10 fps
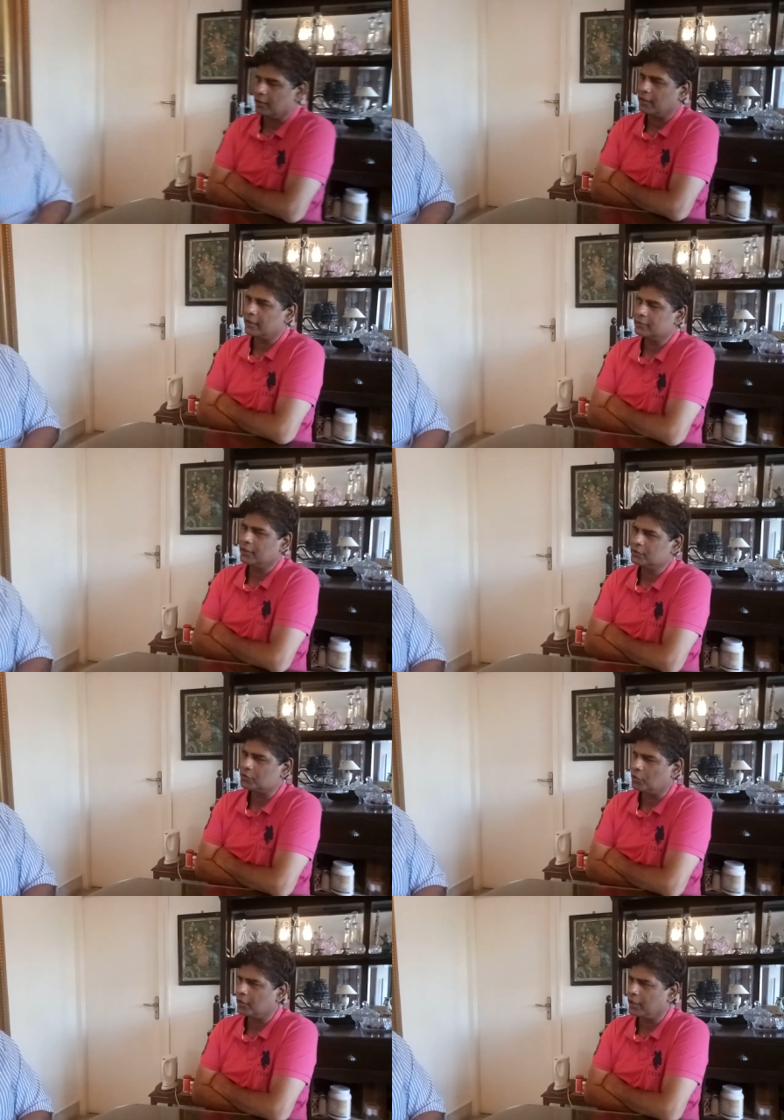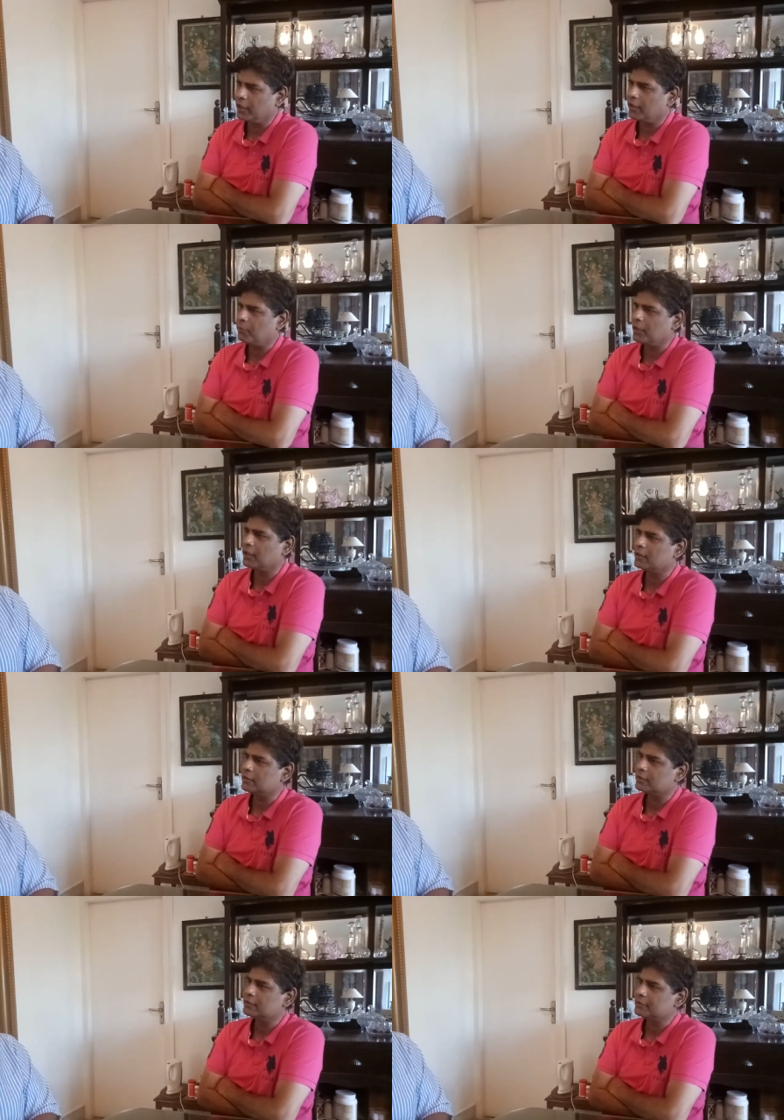yeah. yeah. And then should India and, play?
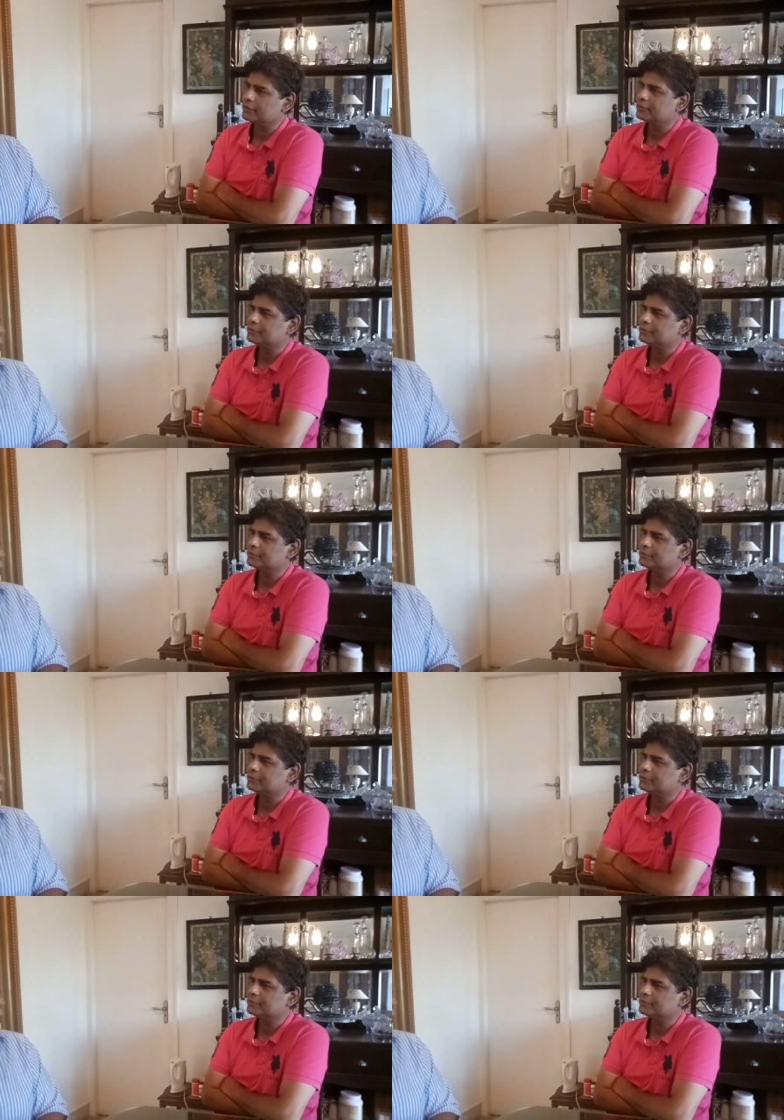And it has the